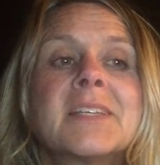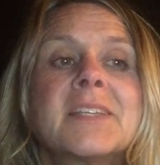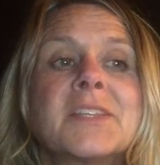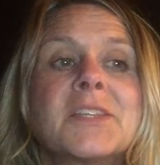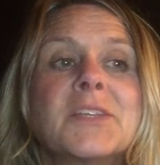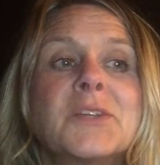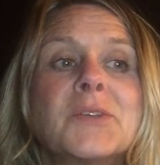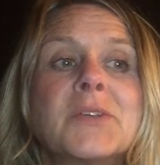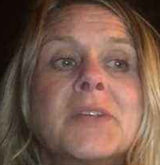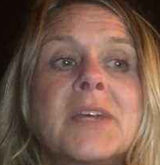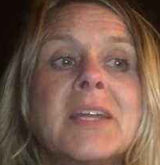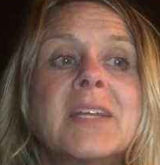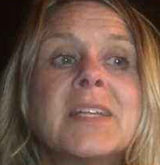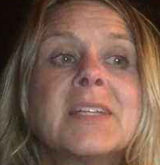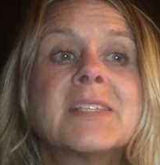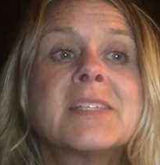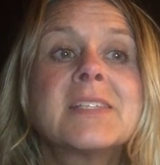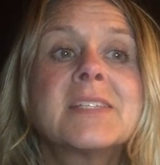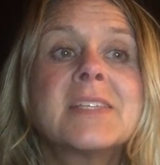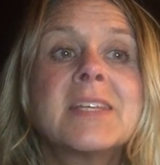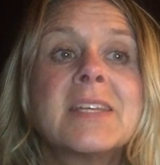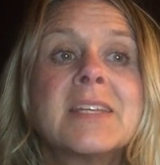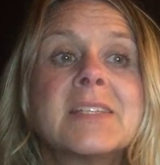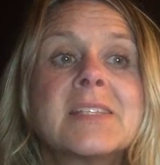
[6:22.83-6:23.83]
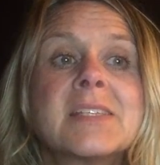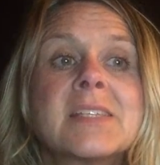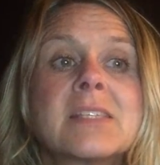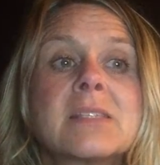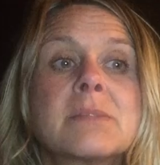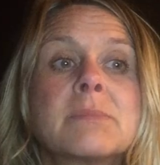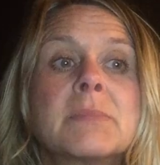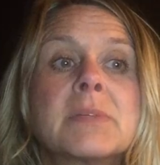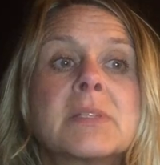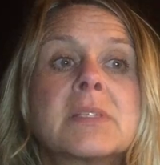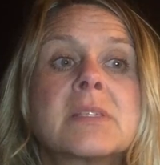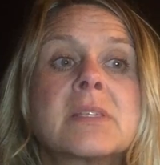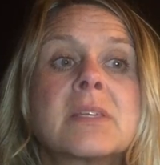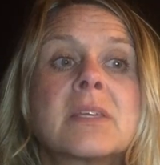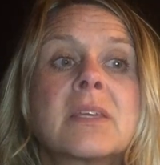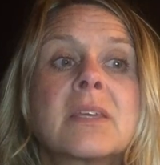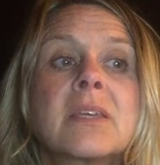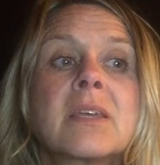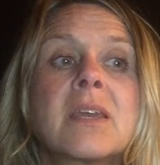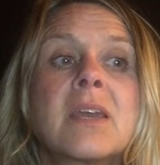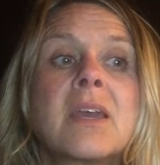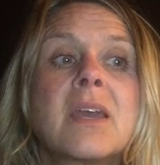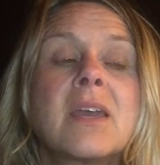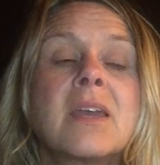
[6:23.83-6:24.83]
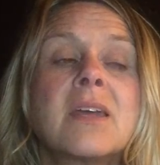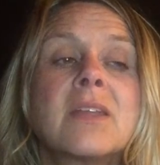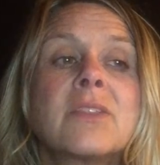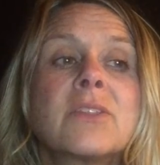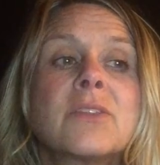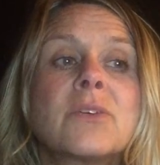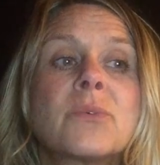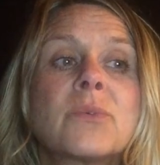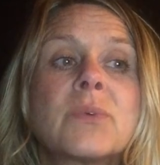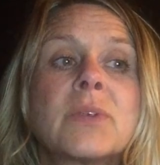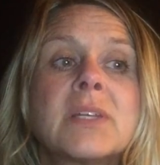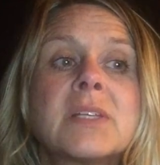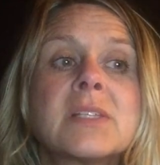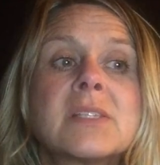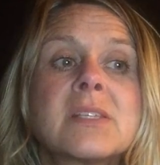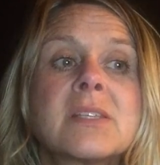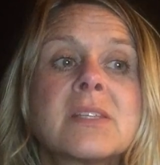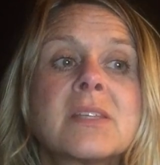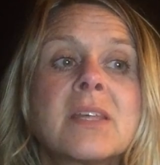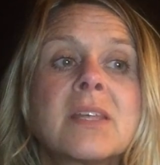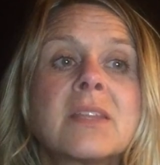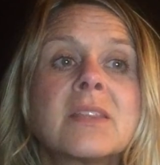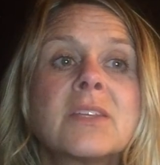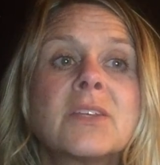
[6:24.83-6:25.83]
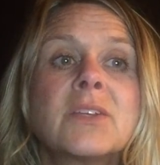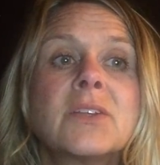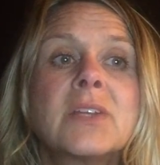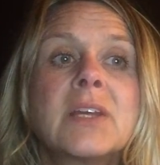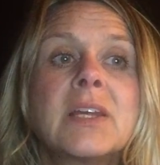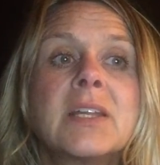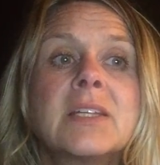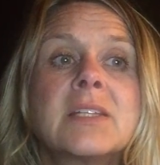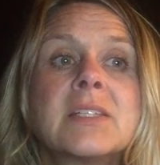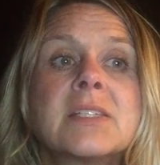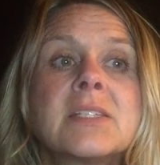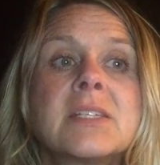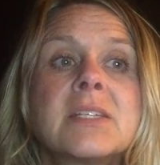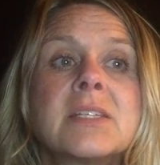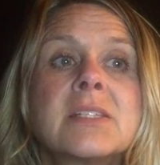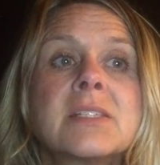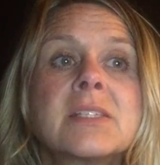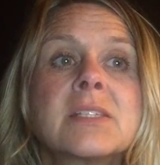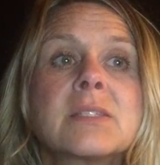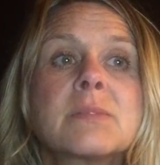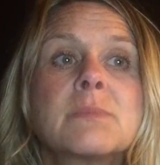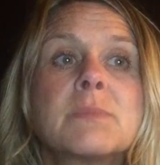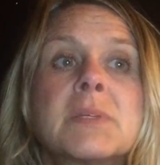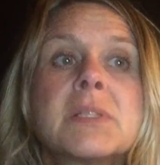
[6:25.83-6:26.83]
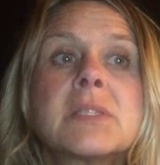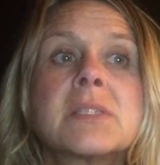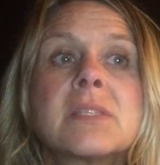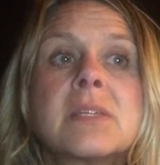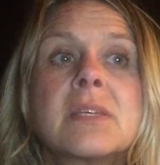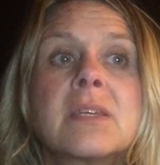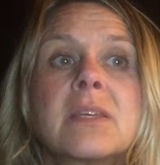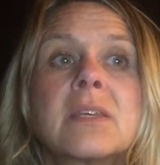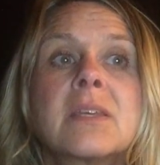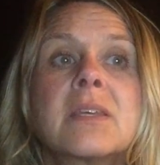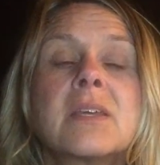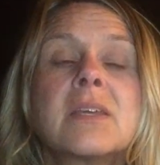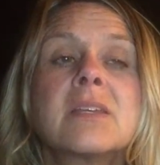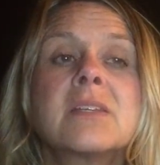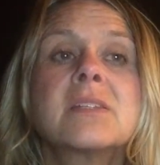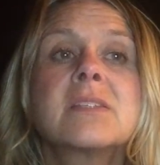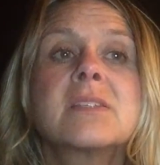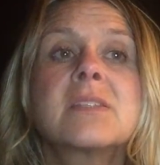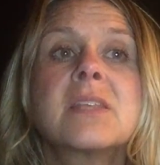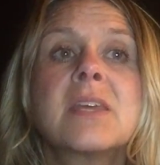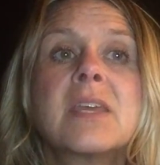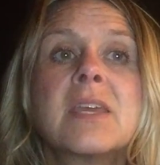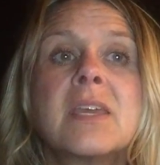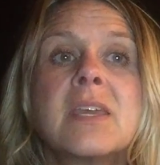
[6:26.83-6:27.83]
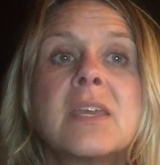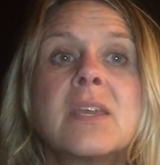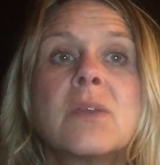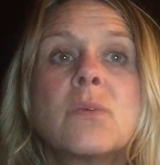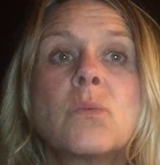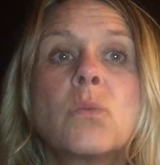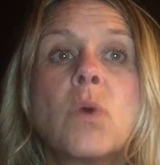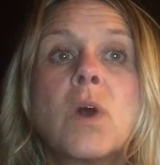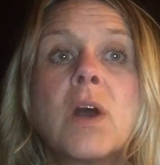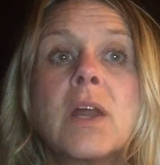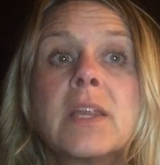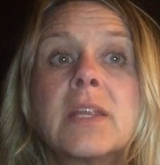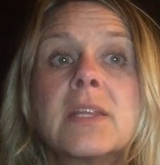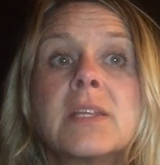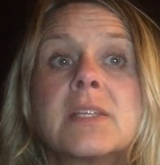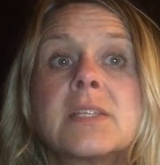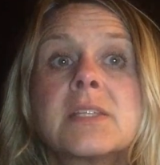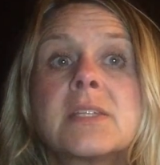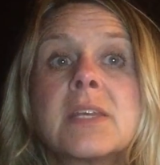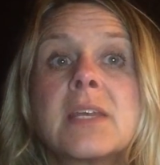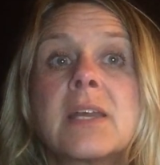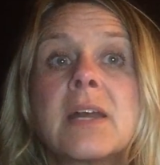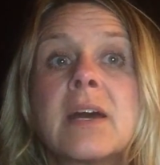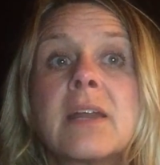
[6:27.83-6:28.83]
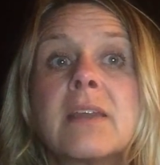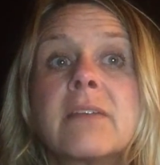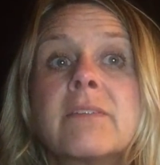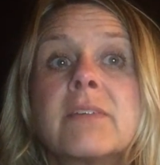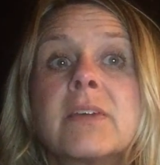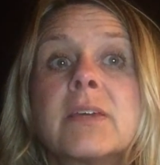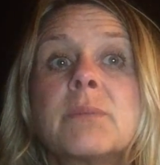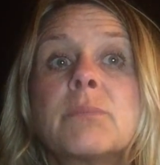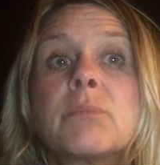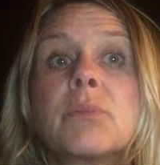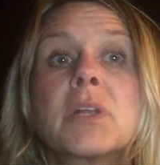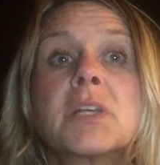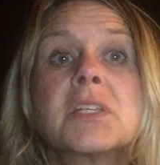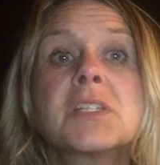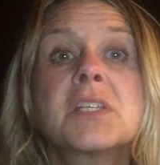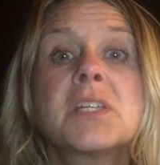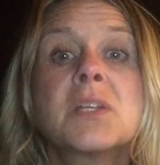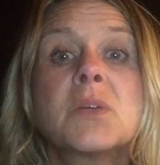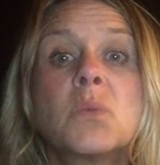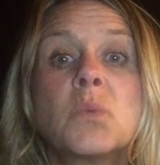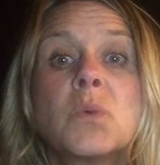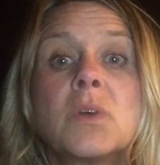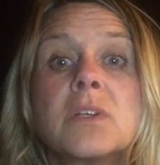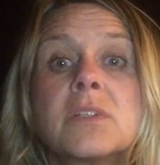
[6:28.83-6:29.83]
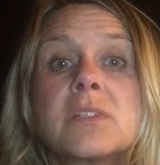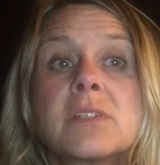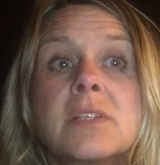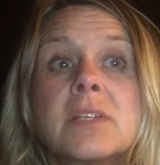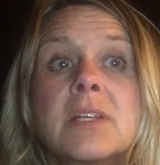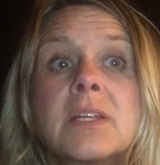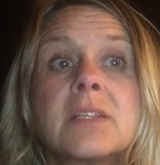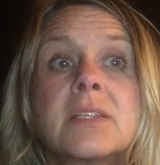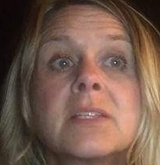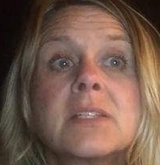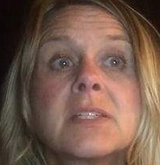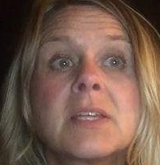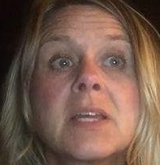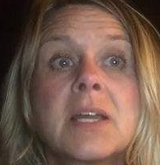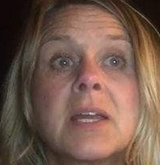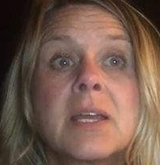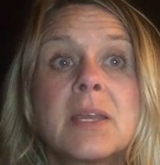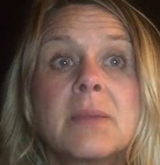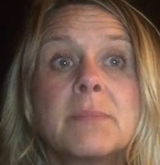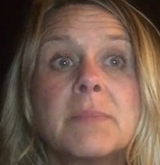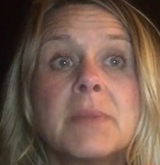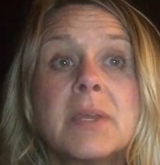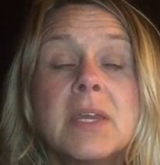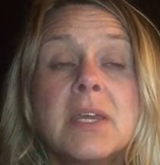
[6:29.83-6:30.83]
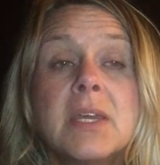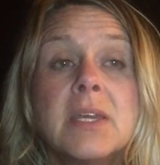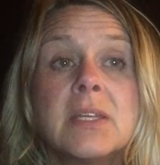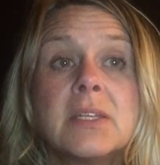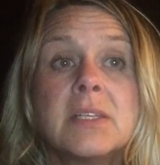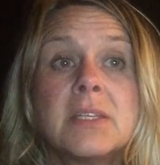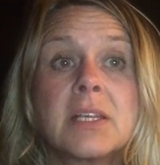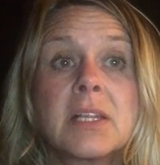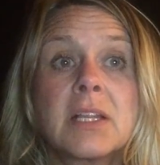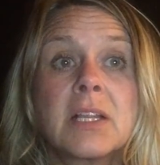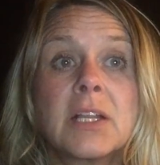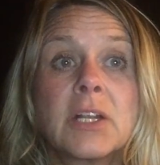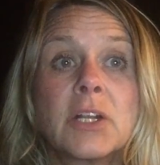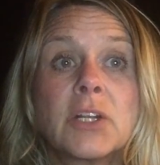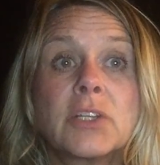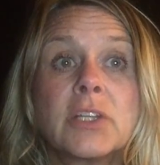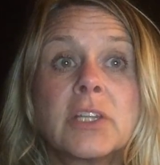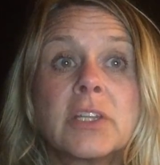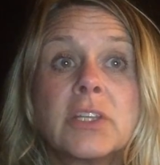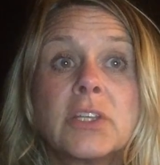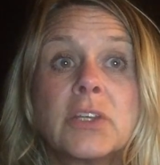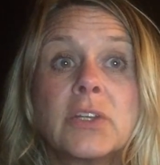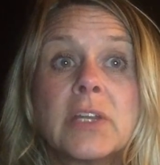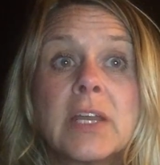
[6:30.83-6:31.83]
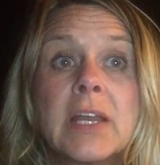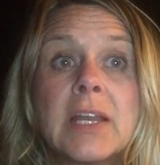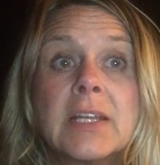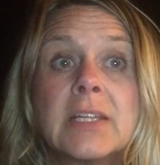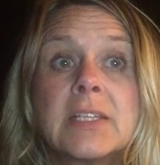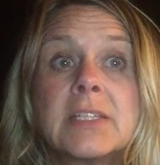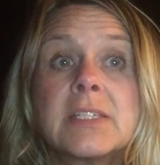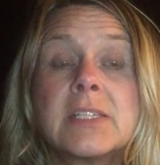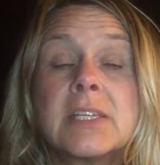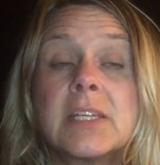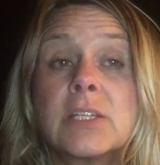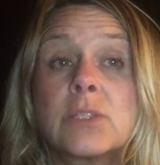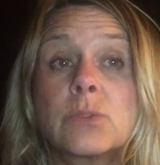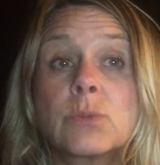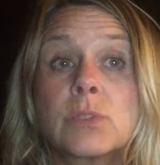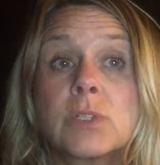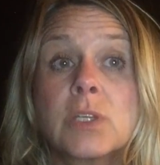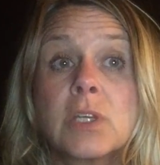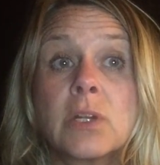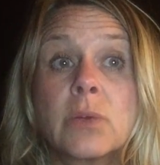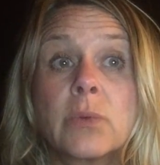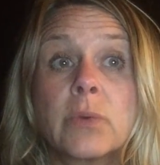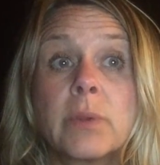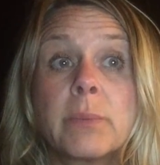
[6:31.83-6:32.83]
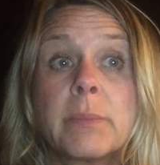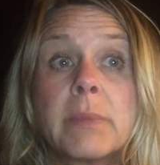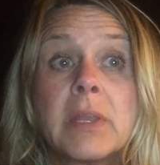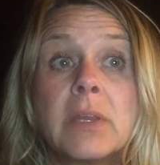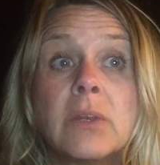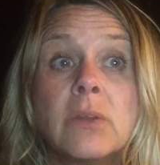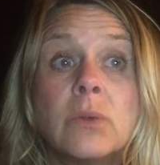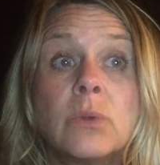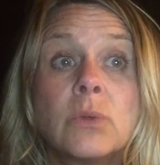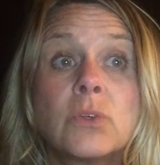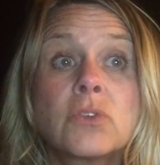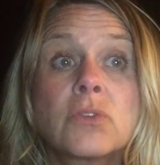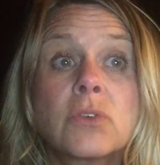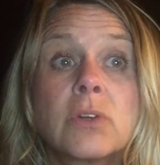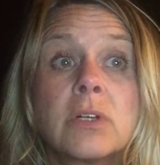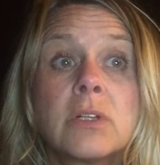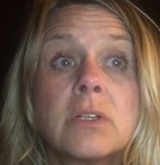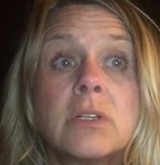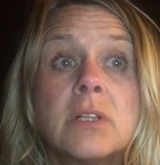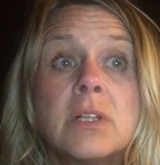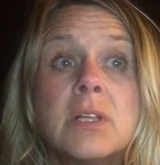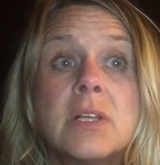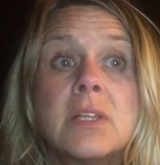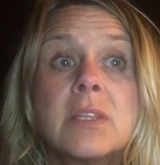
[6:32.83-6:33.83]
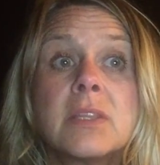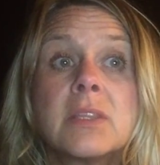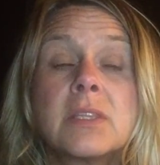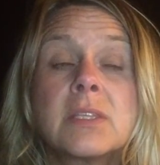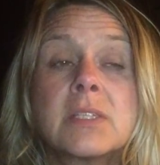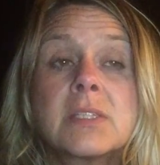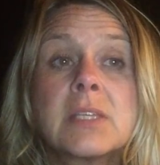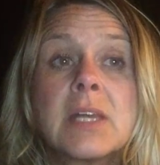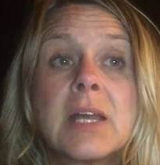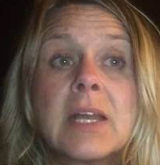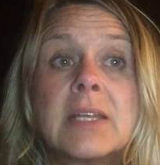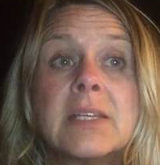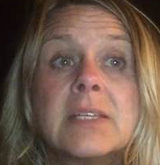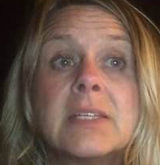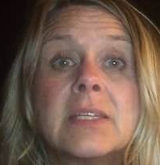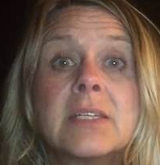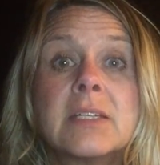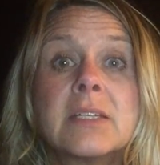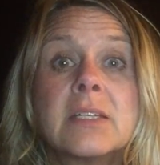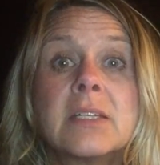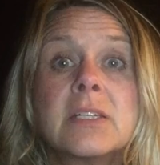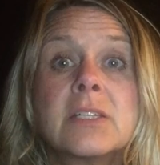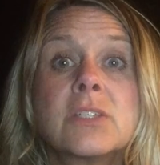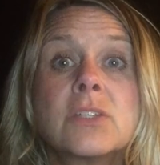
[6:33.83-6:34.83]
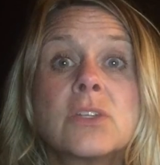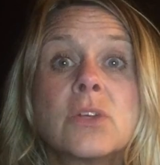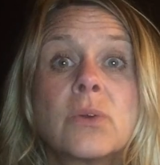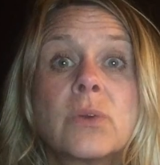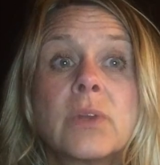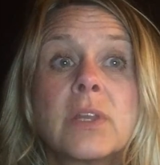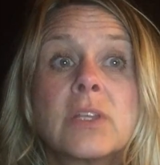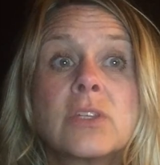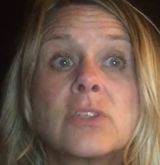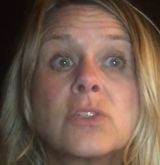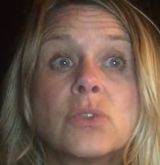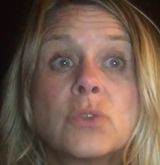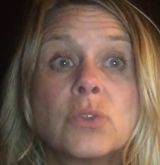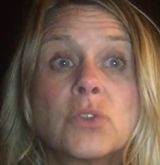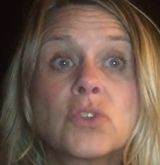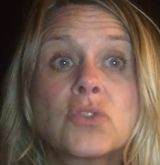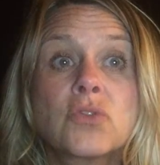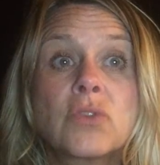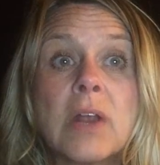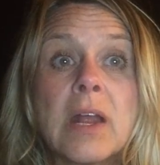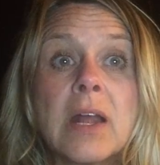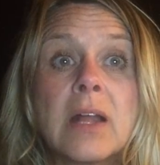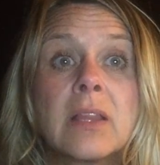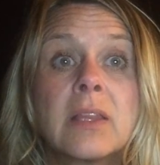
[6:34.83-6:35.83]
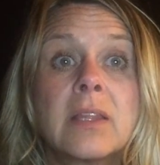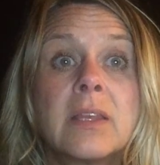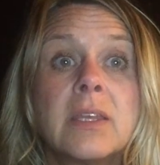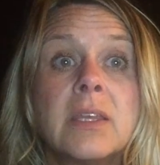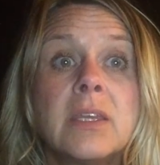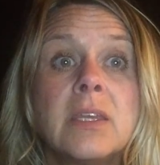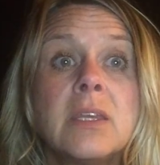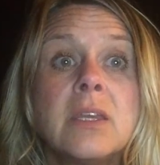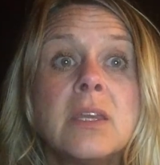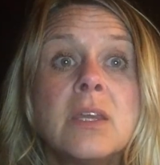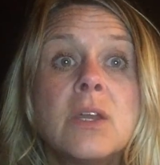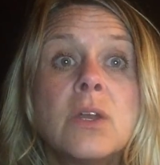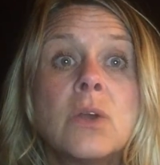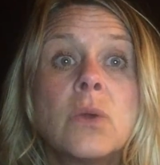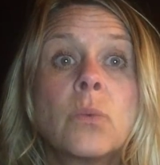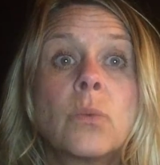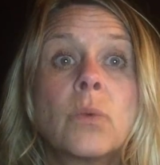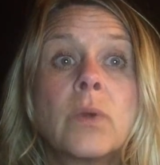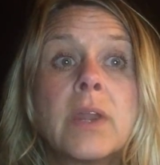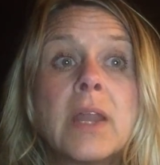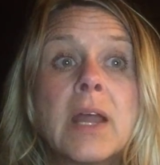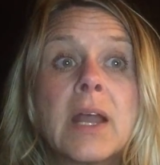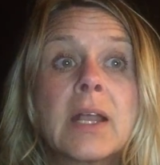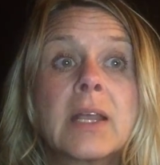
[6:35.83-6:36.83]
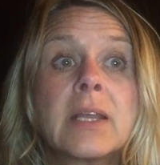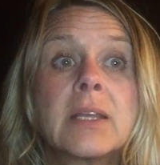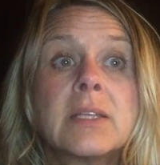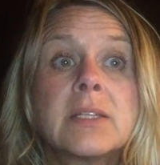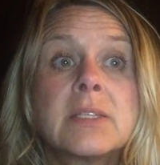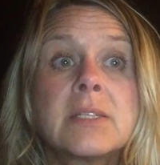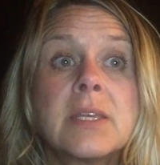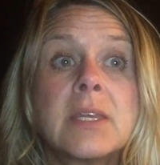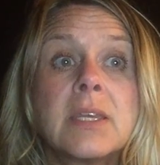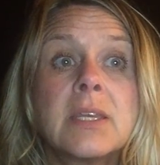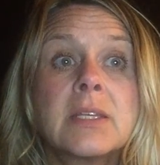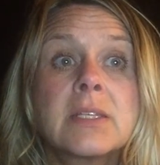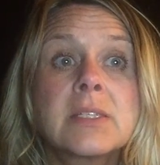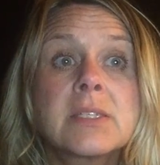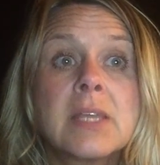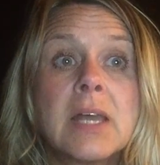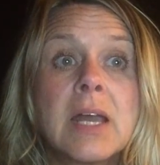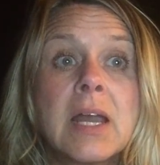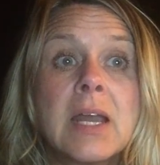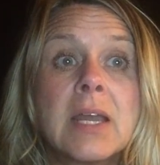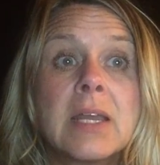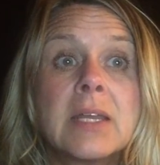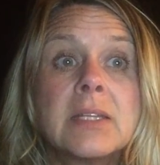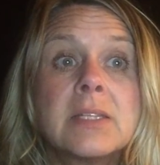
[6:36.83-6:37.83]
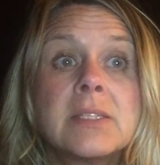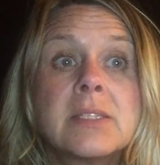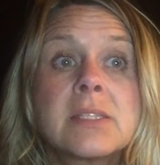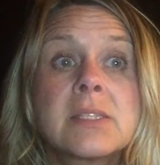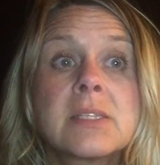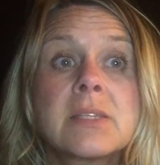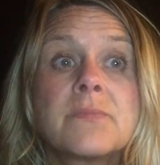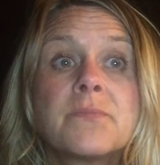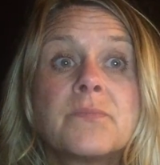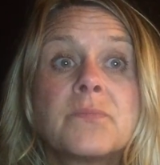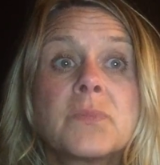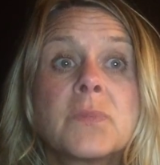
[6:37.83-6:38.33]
The United States is missing. And the reason that the United States is missing is they wanted to stay out of it. President Wilson at the time declared that the United States was going to remain neutral. This idea is known as neutrality. We're not going to take sides.